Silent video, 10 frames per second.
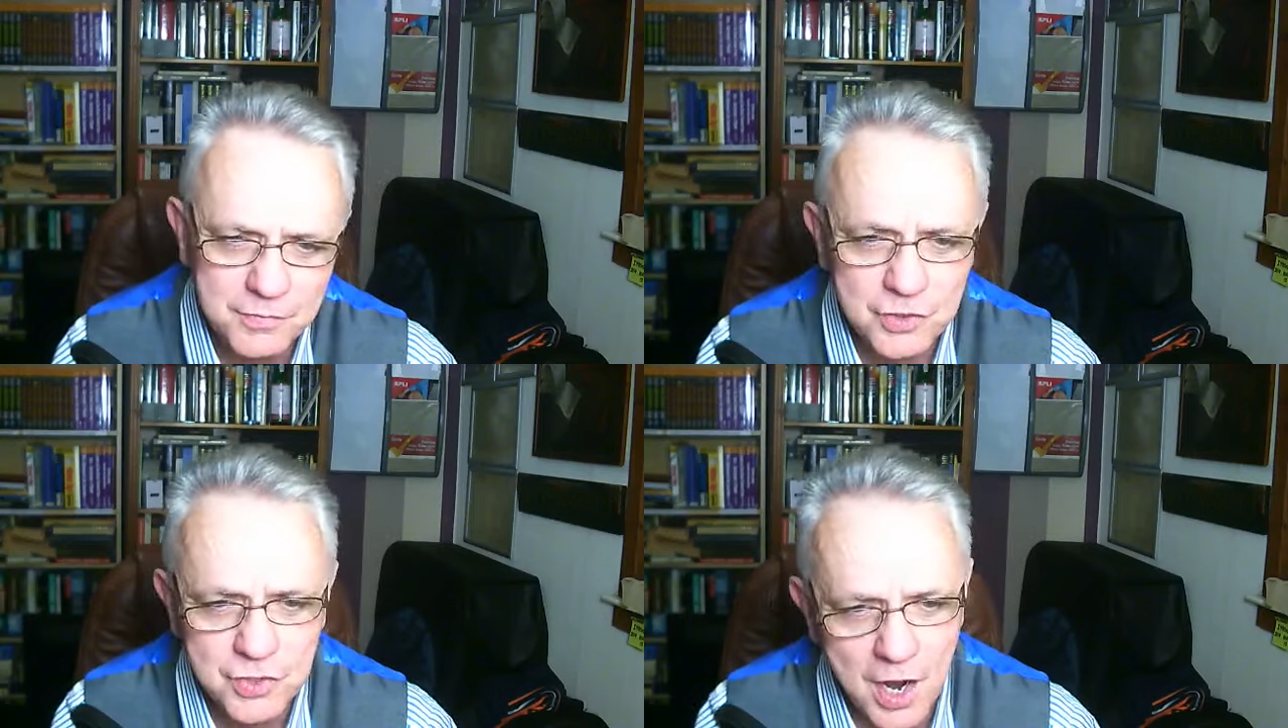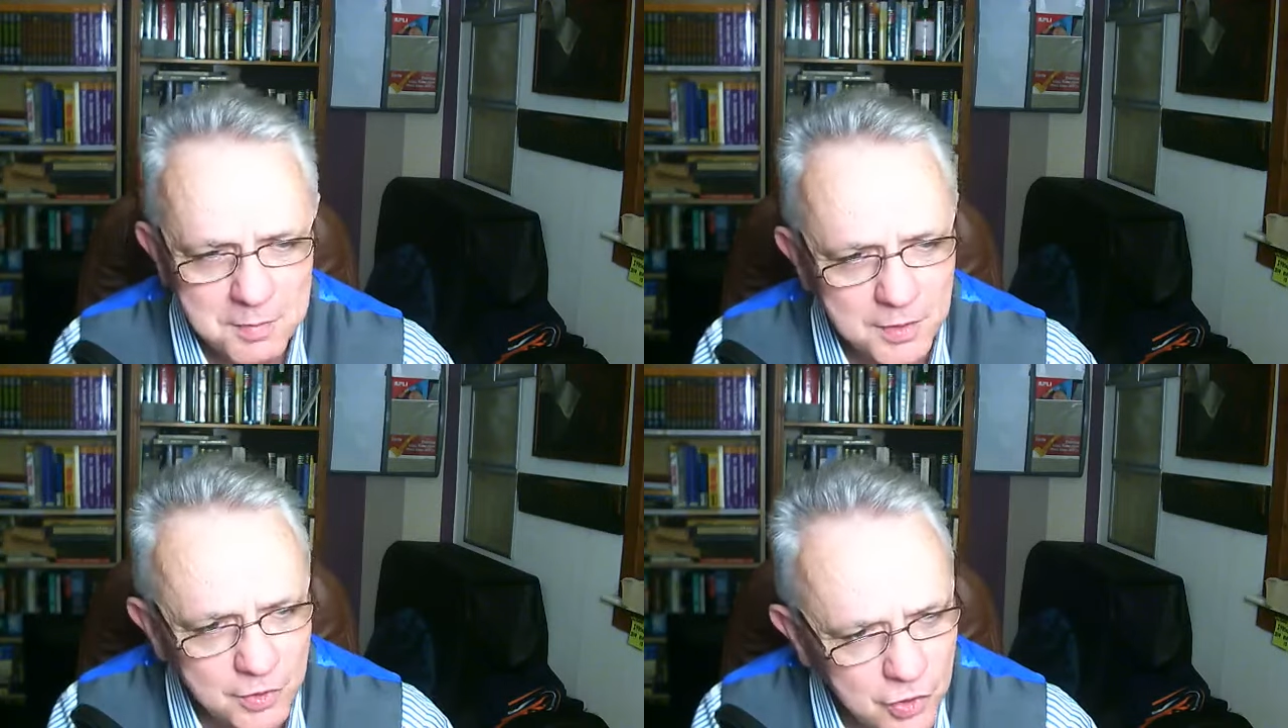the
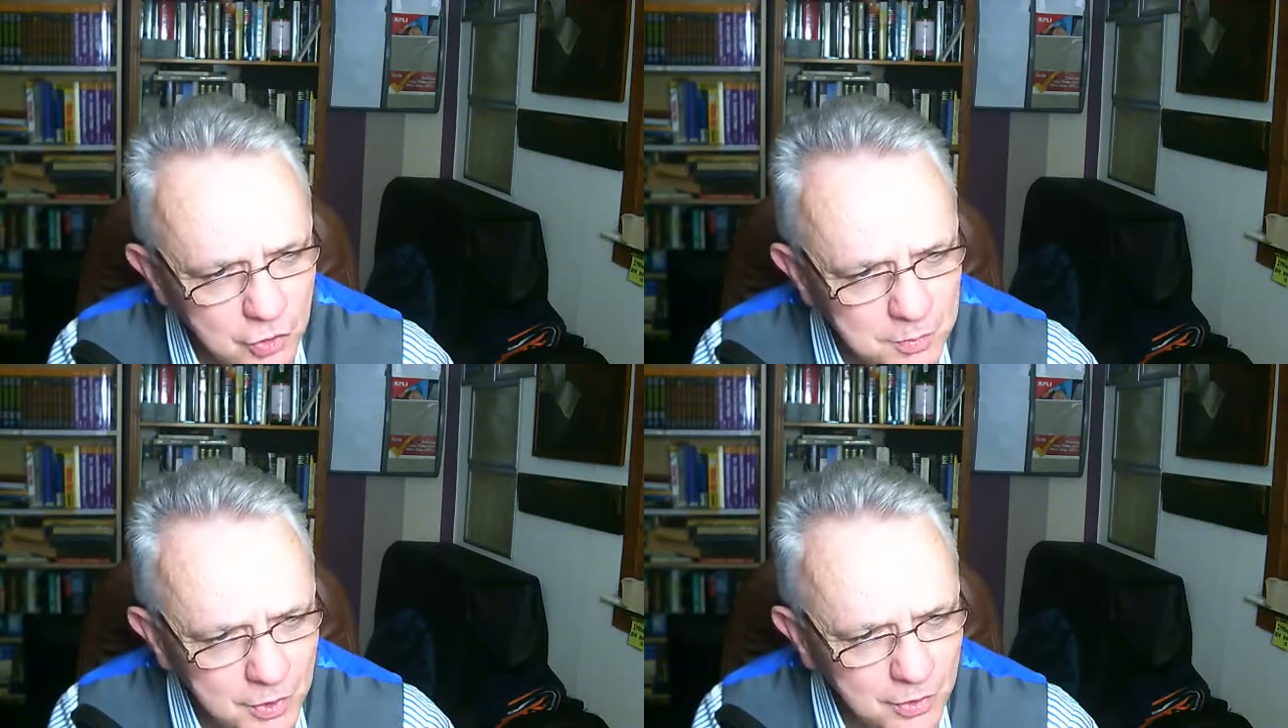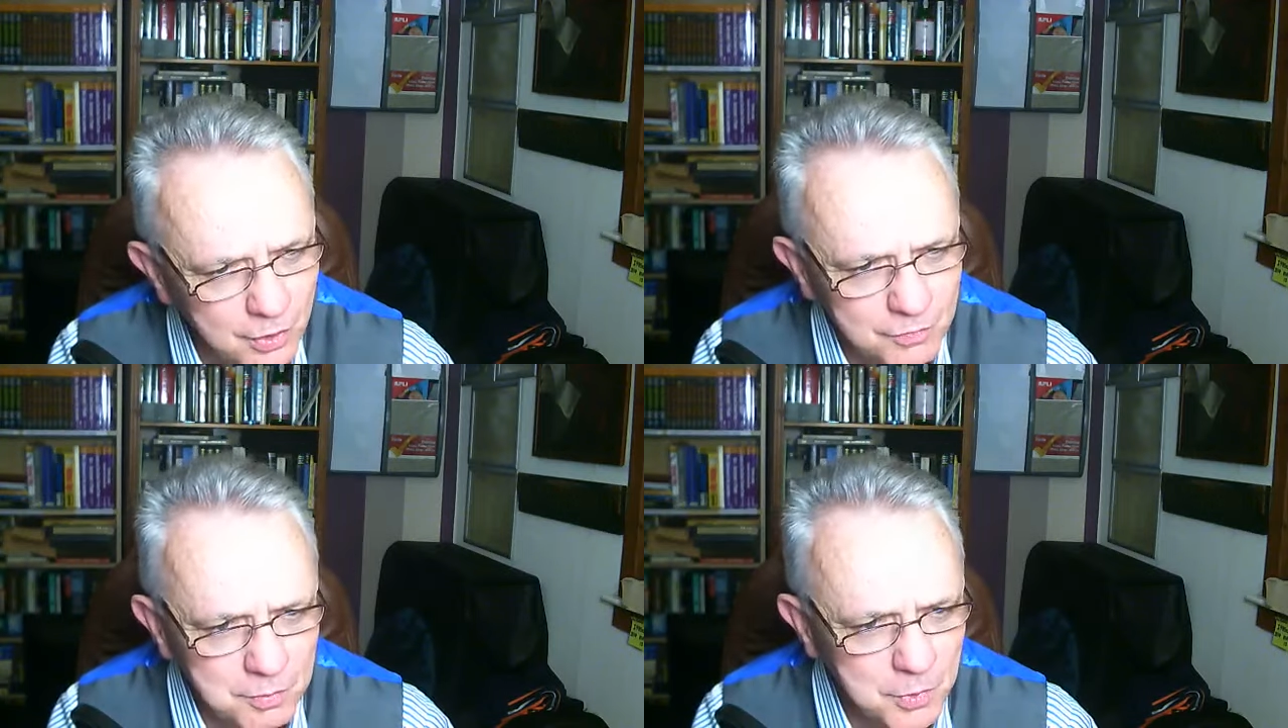timing, the humour
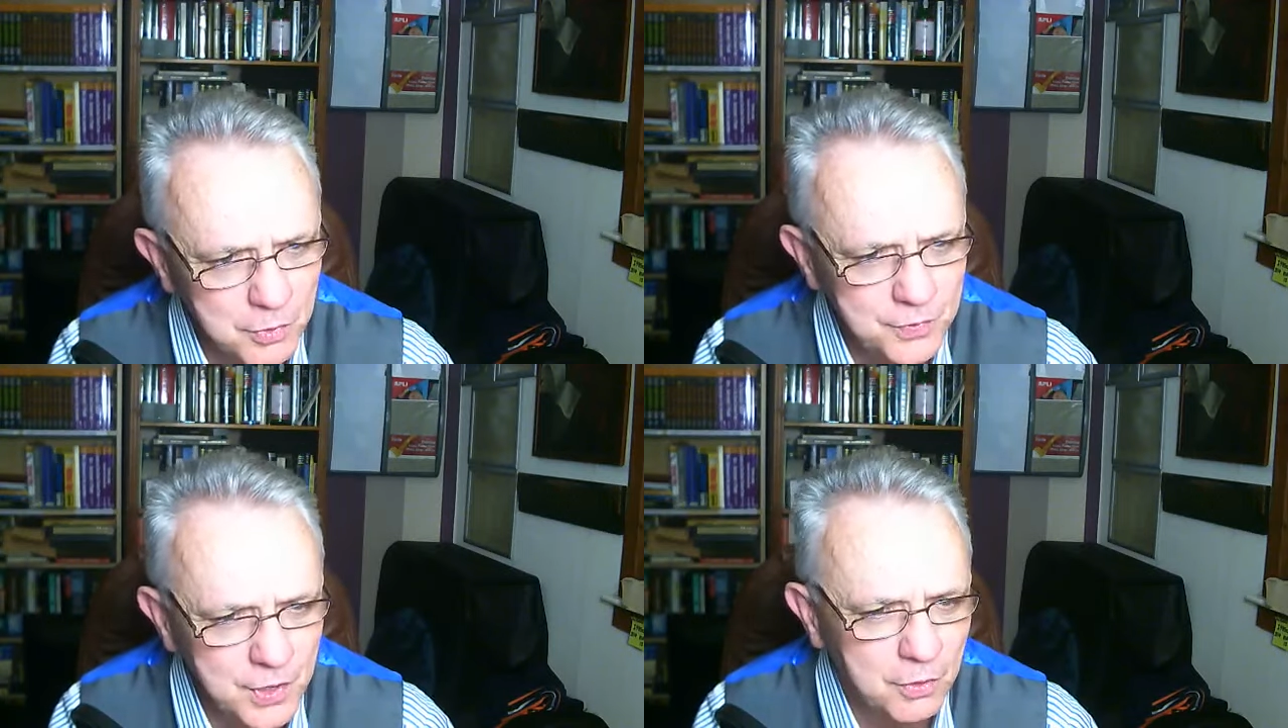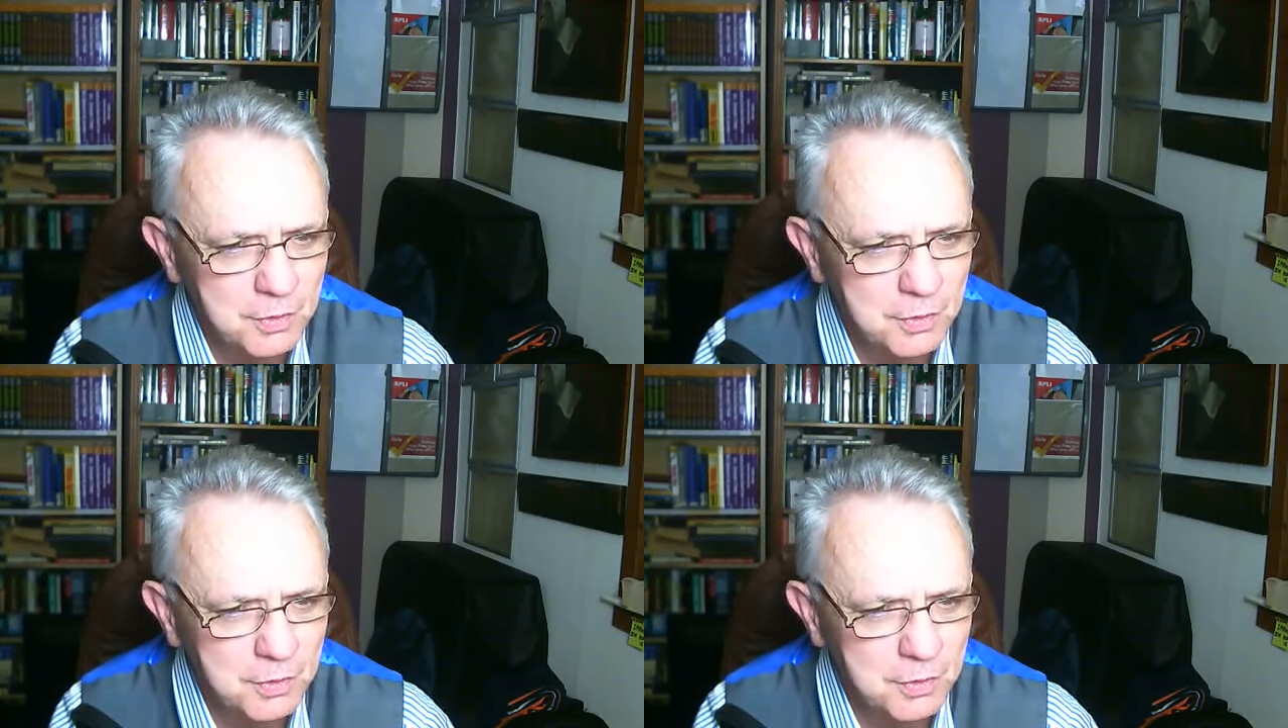of the movie are,